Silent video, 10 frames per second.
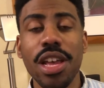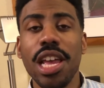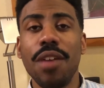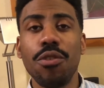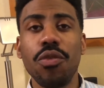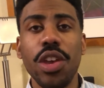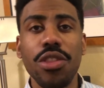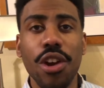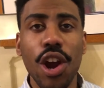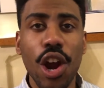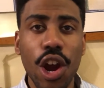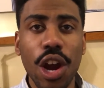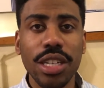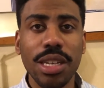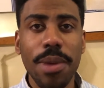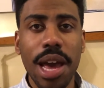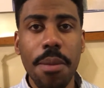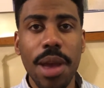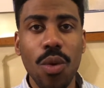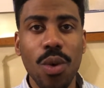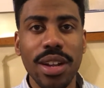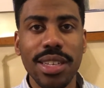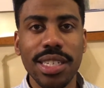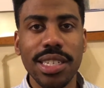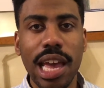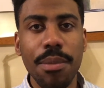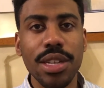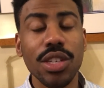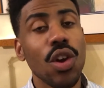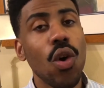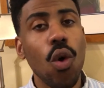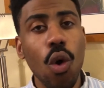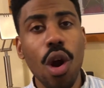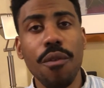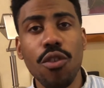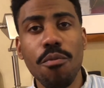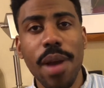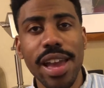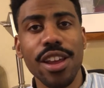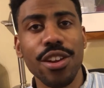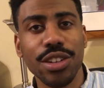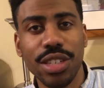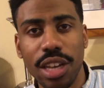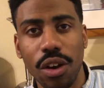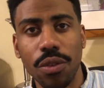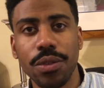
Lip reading: if you've either heard somebody make one of these statements or if you made it yourself.